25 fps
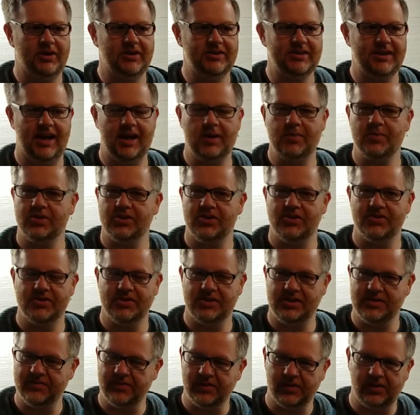Time zones are
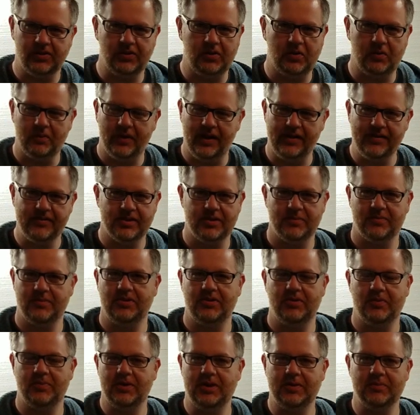difficult when some of
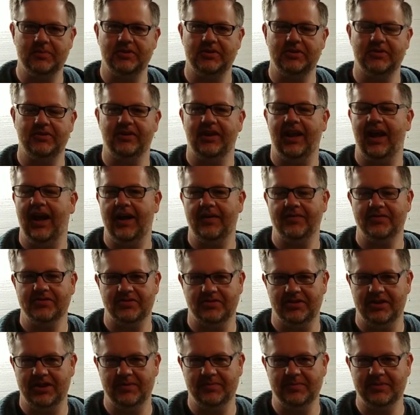you people do live
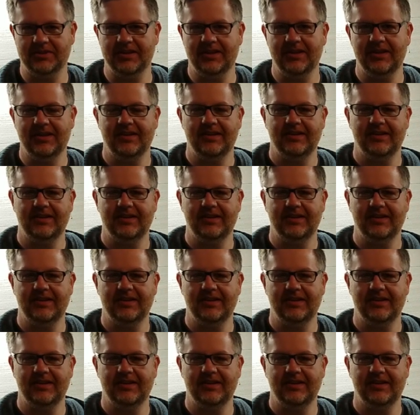streams,